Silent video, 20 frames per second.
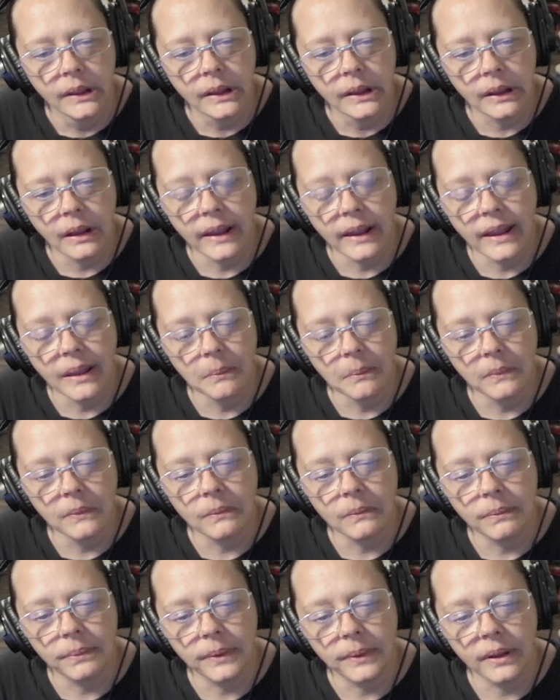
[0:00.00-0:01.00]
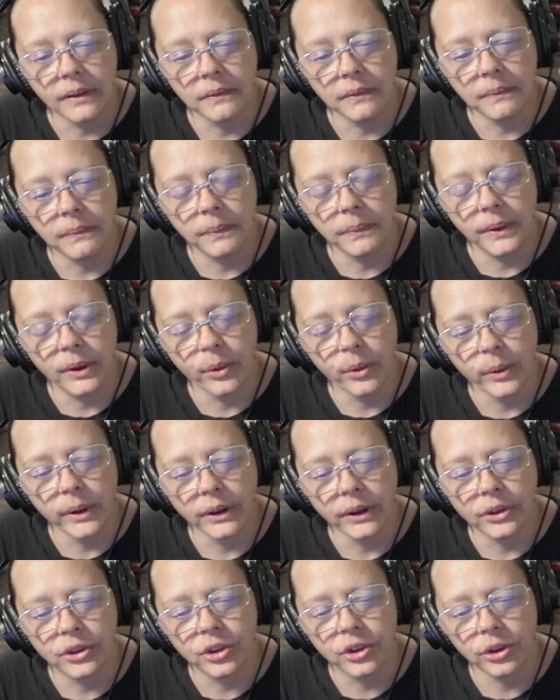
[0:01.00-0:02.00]
I am
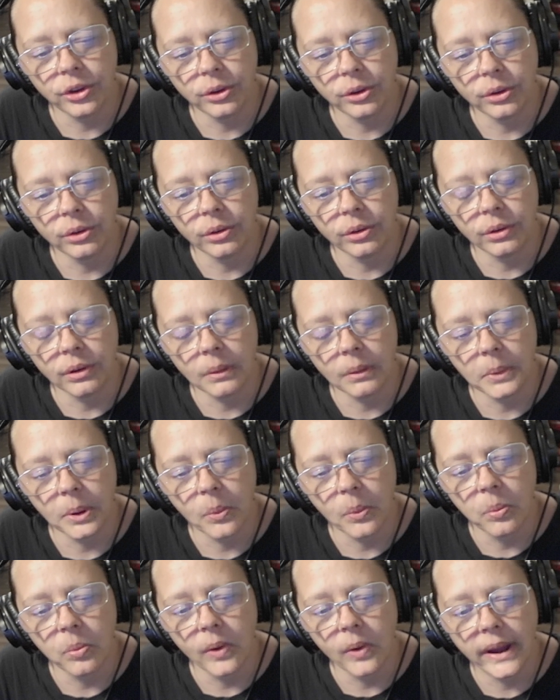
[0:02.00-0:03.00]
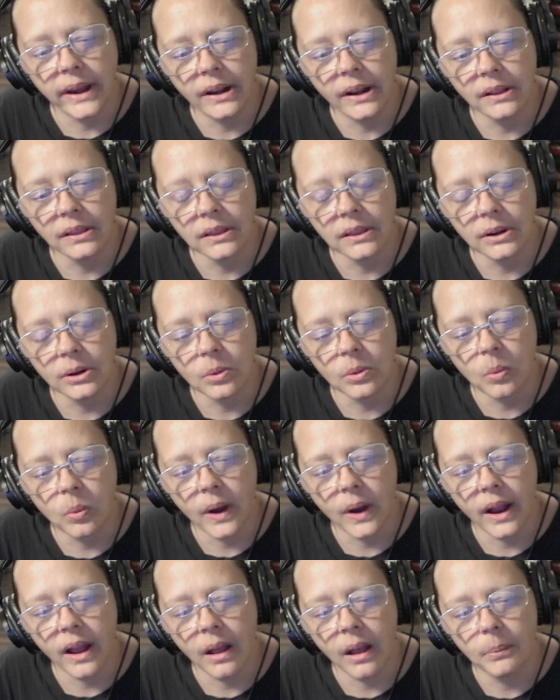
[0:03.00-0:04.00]
going to wait a little
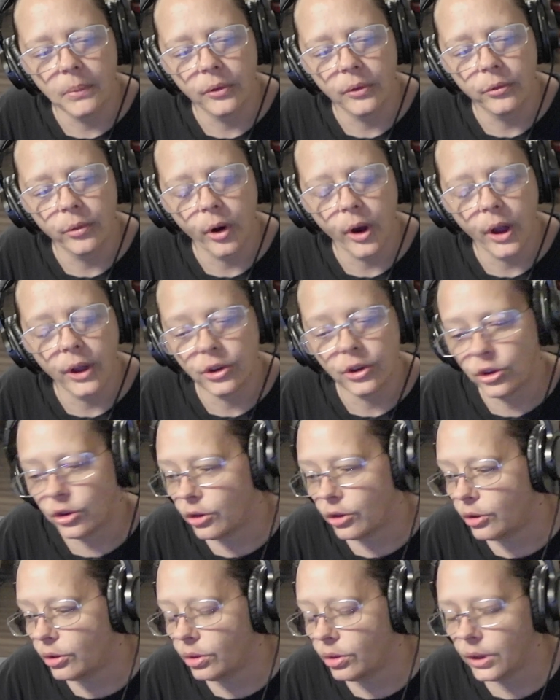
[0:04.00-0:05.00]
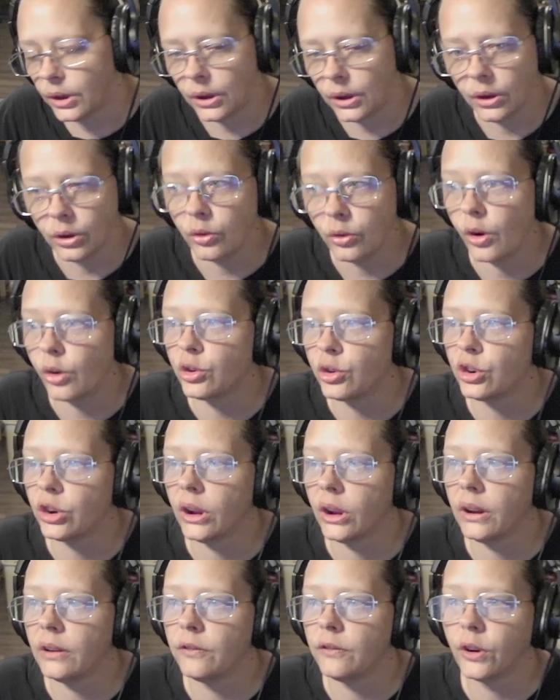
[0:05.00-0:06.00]
while before I do the
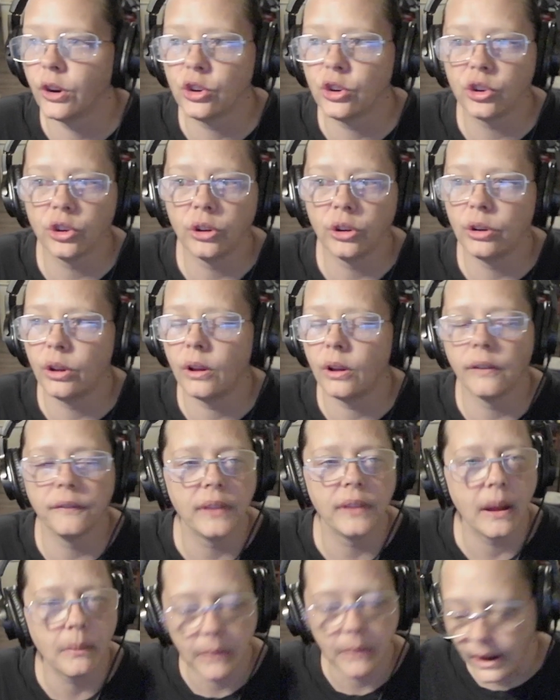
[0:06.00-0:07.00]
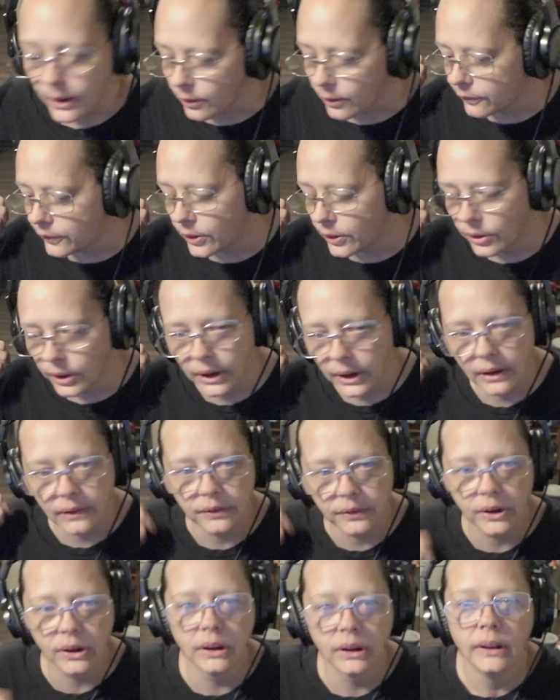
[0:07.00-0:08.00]
crocheted version of that microphone
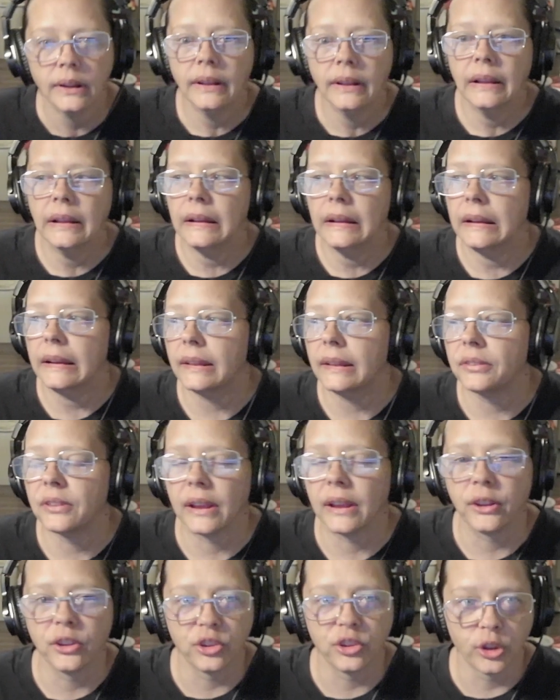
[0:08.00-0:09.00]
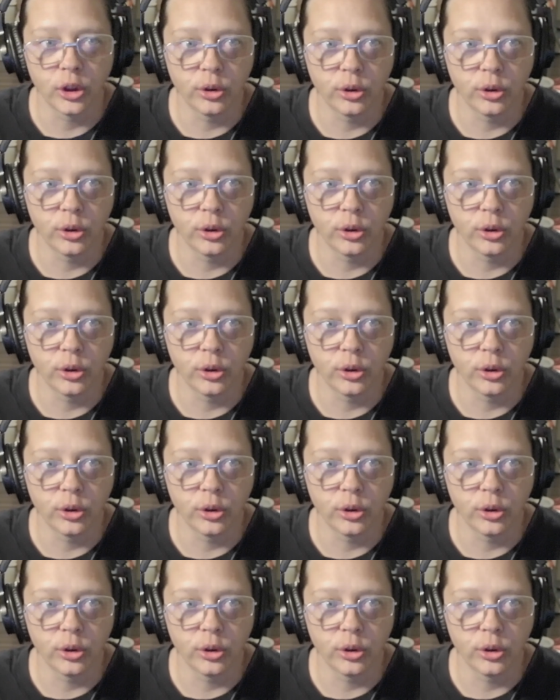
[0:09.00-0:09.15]
cover. It's like, because